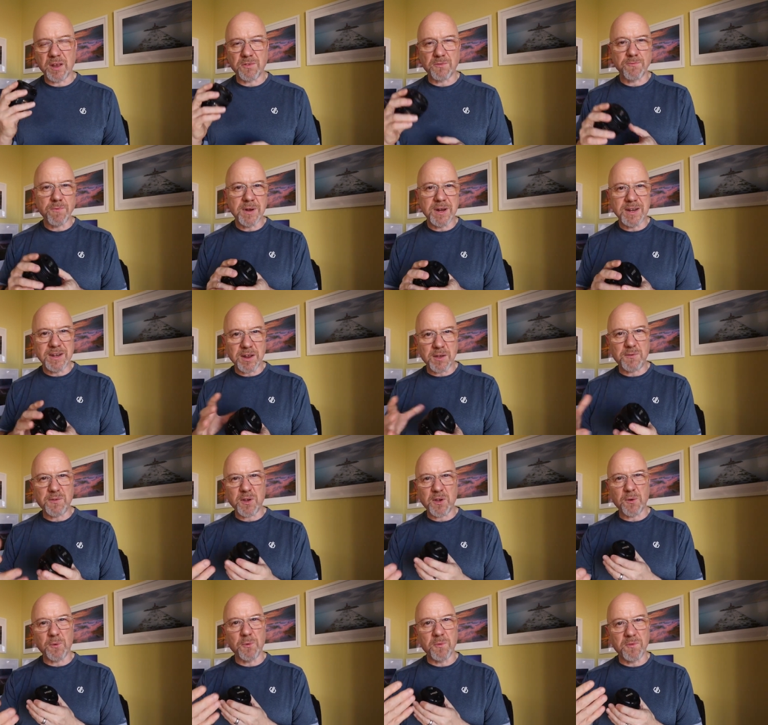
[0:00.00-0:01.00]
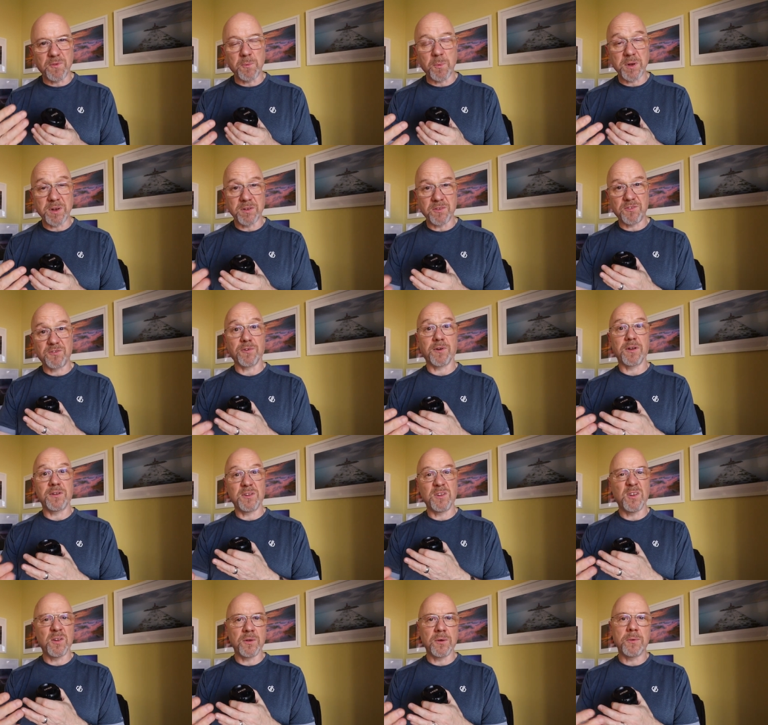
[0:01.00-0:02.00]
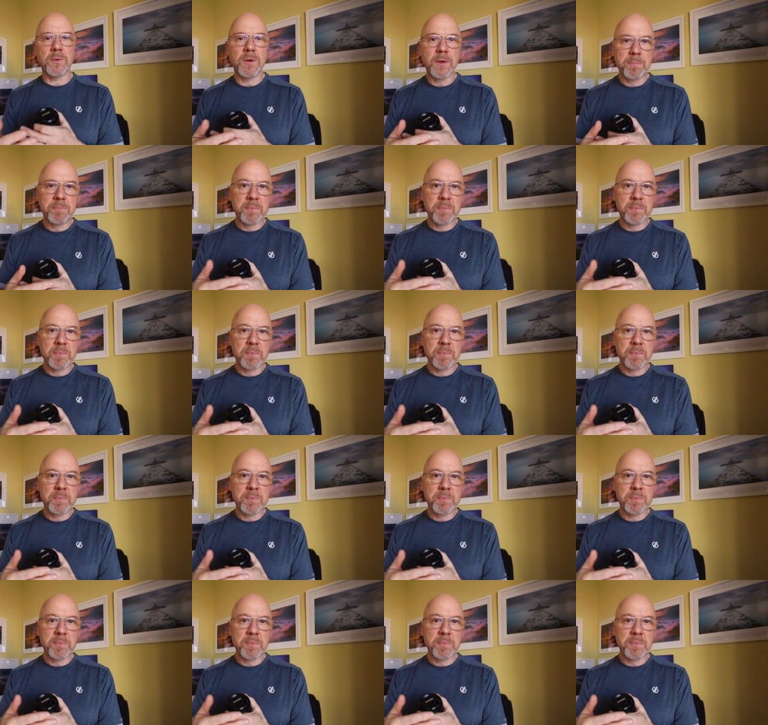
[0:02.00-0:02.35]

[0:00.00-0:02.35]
It's really difficult when you're trying to do,